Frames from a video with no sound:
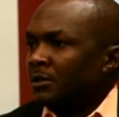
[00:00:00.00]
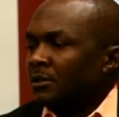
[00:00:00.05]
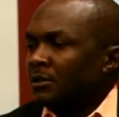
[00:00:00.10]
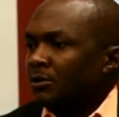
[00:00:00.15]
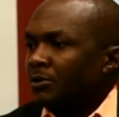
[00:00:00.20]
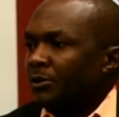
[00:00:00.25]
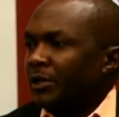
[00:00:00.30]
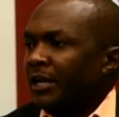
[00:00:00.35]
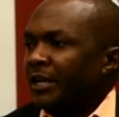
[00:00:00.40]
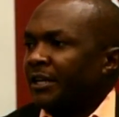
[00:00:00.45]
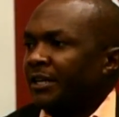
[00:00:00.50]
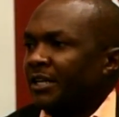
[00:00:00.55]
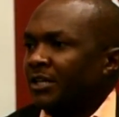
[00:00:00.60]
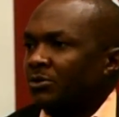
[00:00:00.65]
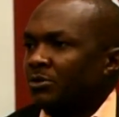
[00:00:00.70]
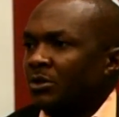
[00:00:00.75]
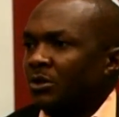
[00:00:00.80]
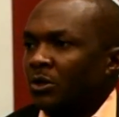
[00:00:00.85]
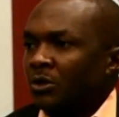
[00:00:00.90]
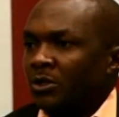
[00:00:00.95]
We are
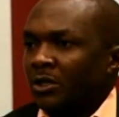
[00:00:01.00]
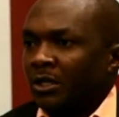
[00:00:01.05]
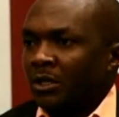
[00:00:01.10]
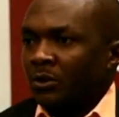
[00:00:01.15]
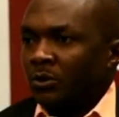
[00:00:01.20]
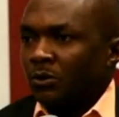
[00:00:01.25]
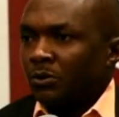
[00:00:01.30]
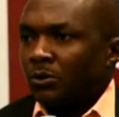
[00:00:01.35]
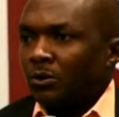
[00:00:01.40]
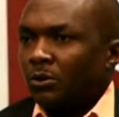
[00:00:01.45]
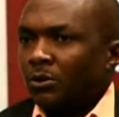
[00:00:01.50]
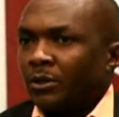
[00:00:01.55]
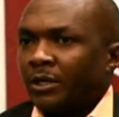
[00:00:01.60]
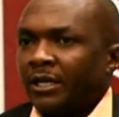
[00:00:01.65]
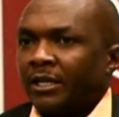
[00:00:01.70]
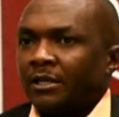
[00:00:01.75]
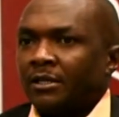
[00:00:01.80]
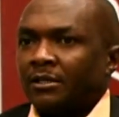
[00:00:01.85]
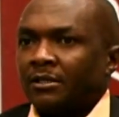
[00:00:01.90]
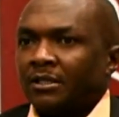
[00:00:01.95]
engaged with Dr. Gikungu
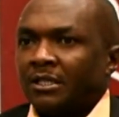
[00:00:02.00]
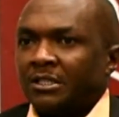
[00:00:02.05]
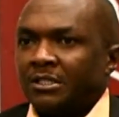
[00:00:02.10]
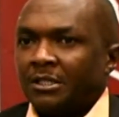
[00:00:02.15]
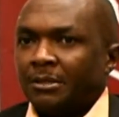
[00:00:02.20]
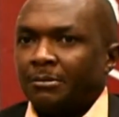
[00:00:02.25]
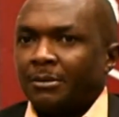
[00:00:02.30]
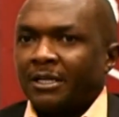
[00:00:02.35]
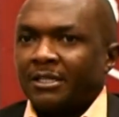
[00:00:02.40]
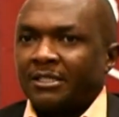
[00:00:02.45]
and the team at